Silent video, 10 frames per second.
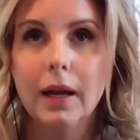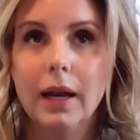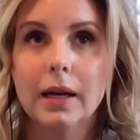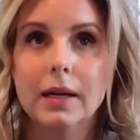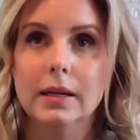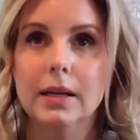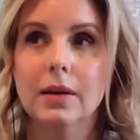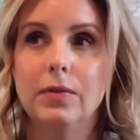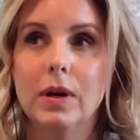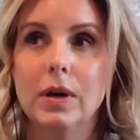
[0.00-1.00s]
And
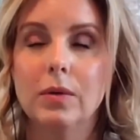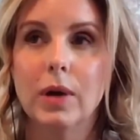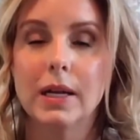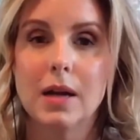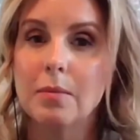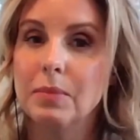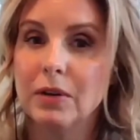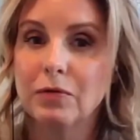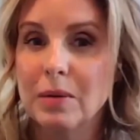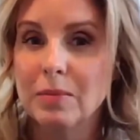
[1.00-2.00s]
if it had not
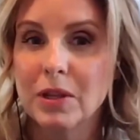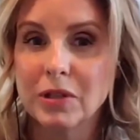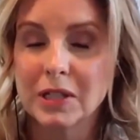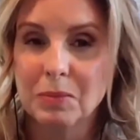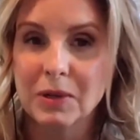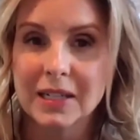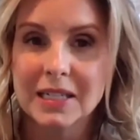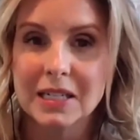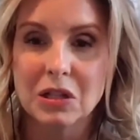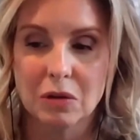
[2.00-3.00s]
been for him and those
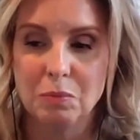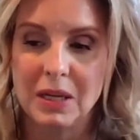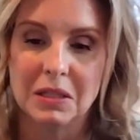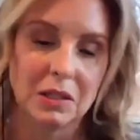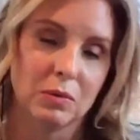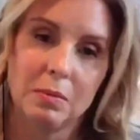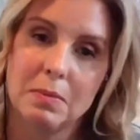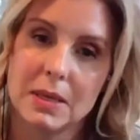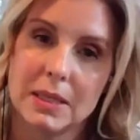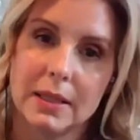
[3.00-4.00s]
experiences, those pieces would be
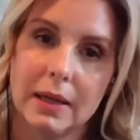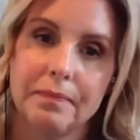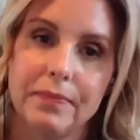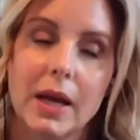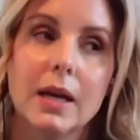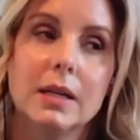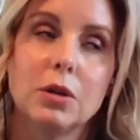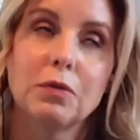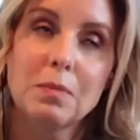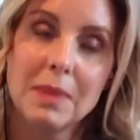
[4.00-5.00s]
missing. So
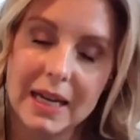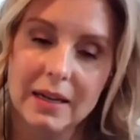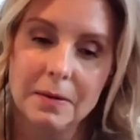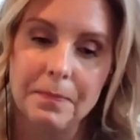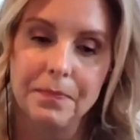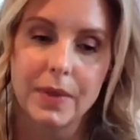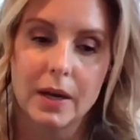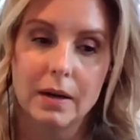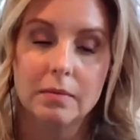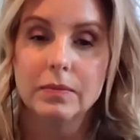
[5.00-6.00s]
for me,
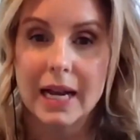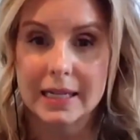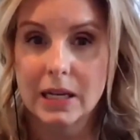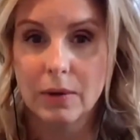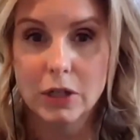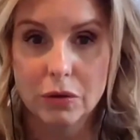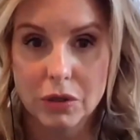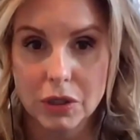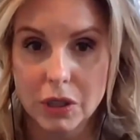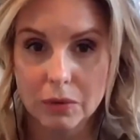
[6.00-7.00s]
that's how I chose
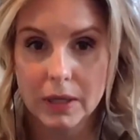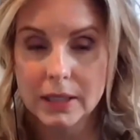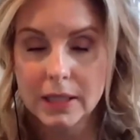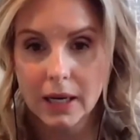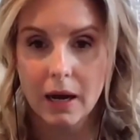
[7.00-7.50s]
to do it.